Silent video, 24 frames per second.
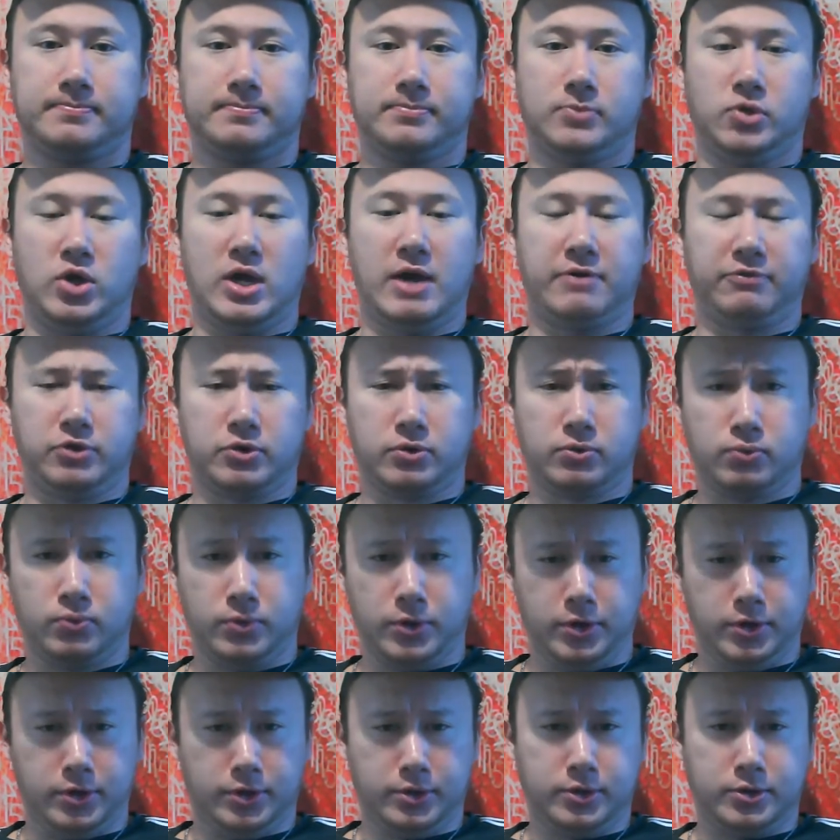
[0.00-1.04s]
You have your
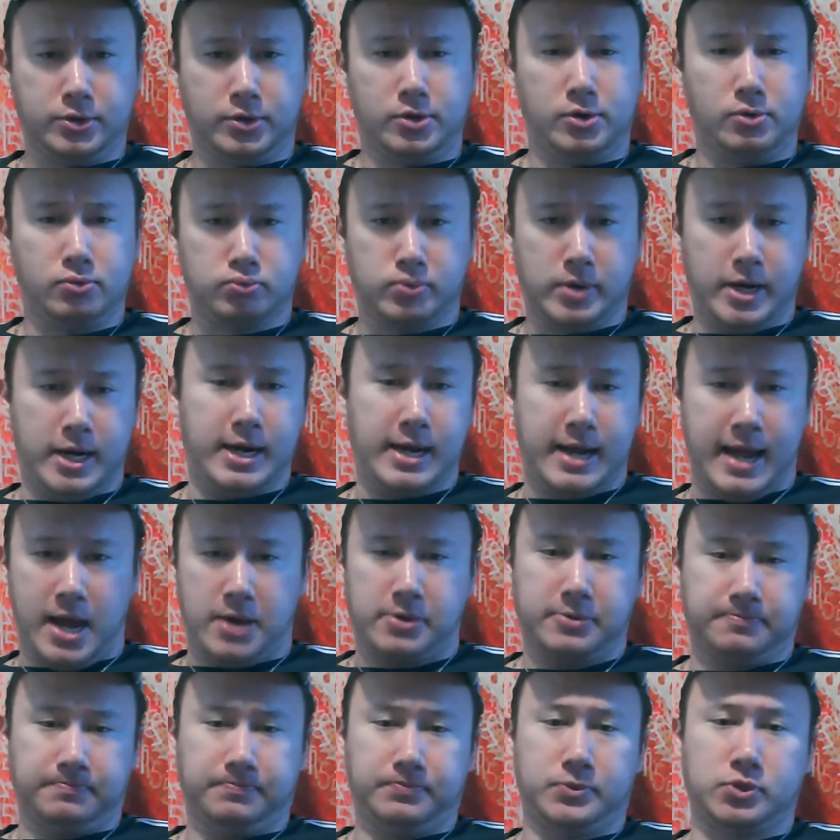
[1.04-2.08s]
real goal written out.